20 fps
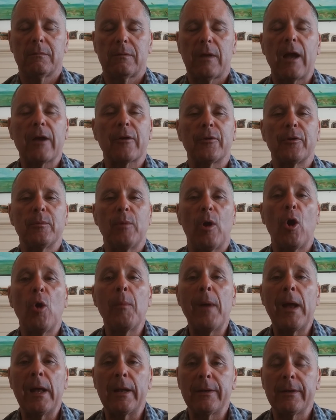acronym
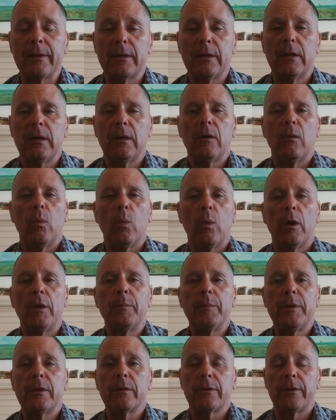OMAD,
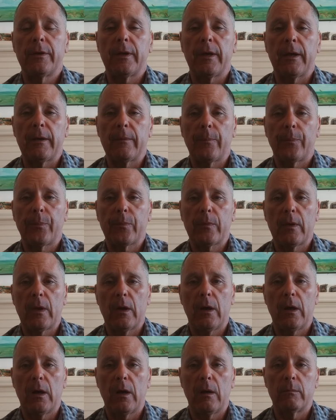1 meal a day.
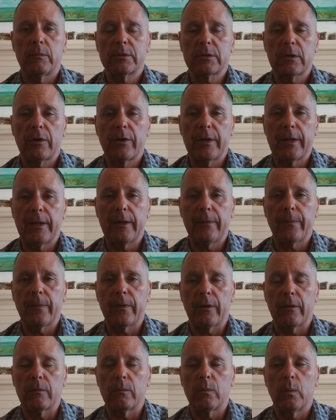I'm starting to get
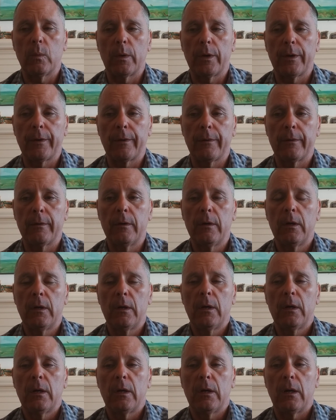there, where
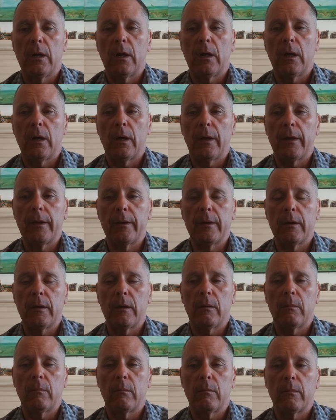
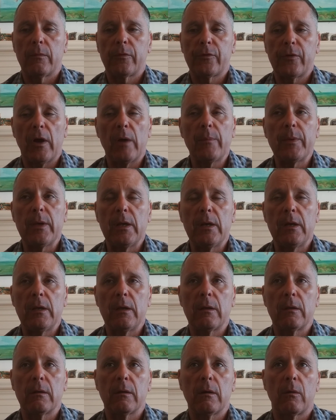I stop
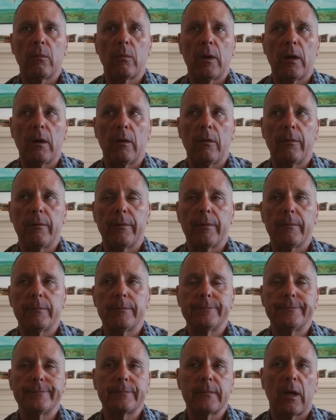eating around,
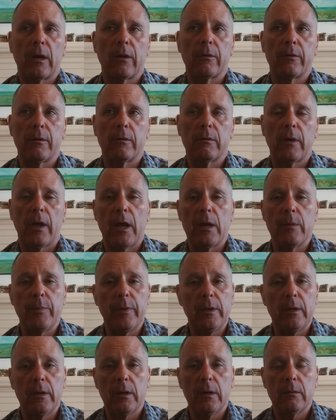I don't know, 8
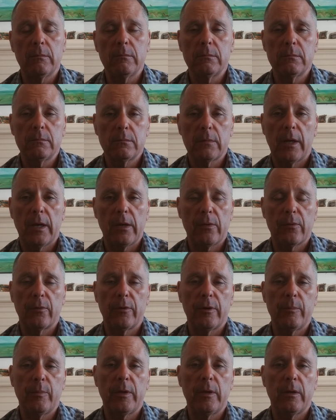p.m.,
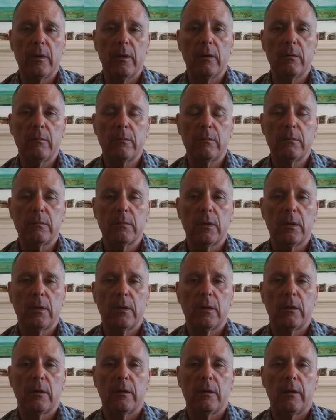8:30 p.m.
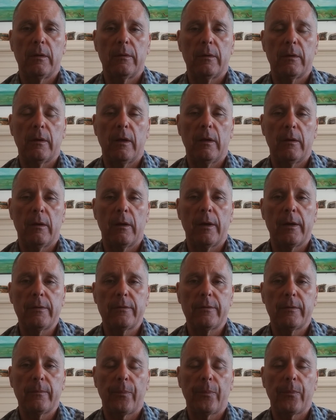at
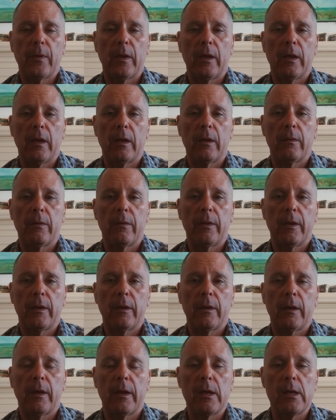night, and
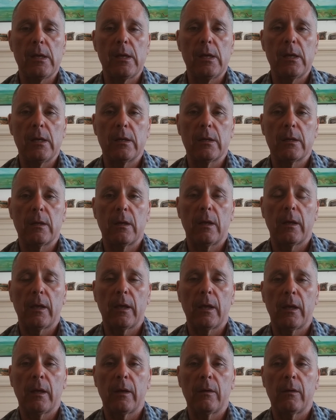then I eat
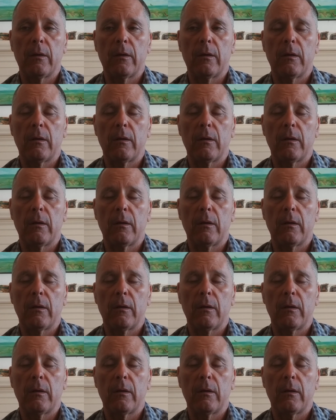again,